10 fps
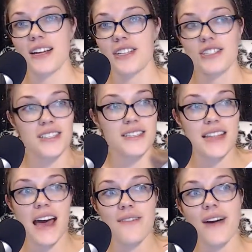just
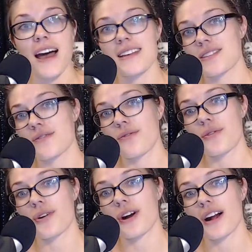that fast
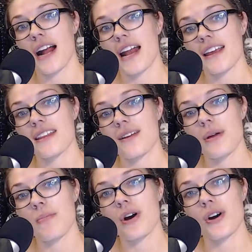for anything we
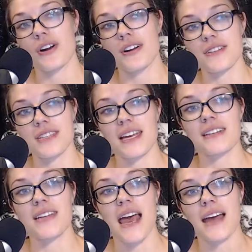put on our skin
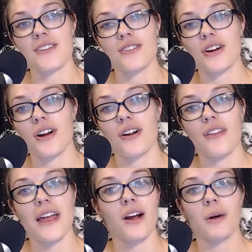to enter
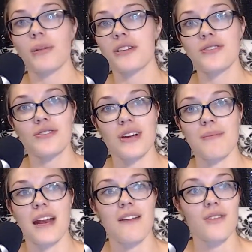like our bloodstream
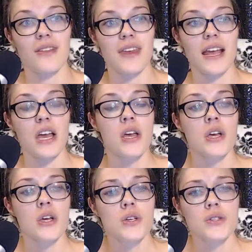and everything.
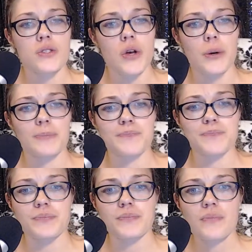So
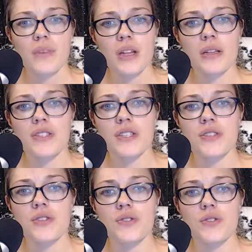this
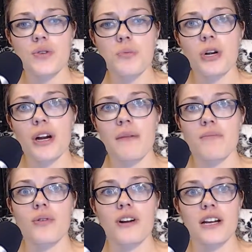is super
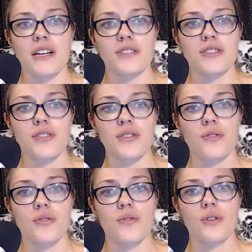important
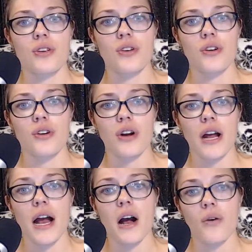to your
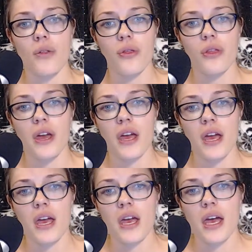health,
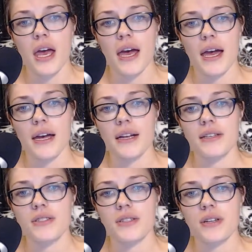and